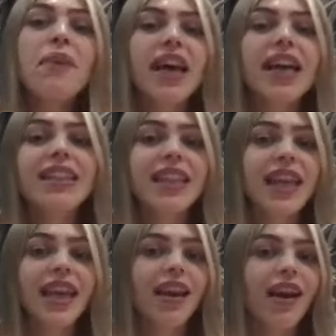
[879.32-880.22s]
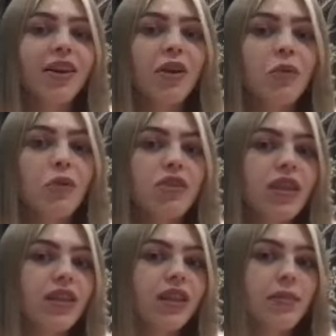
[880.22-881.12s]
that's the thing. I don't watch
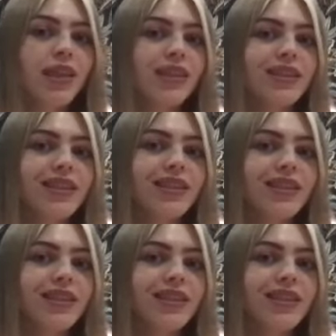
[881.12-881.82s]
things I'm in, so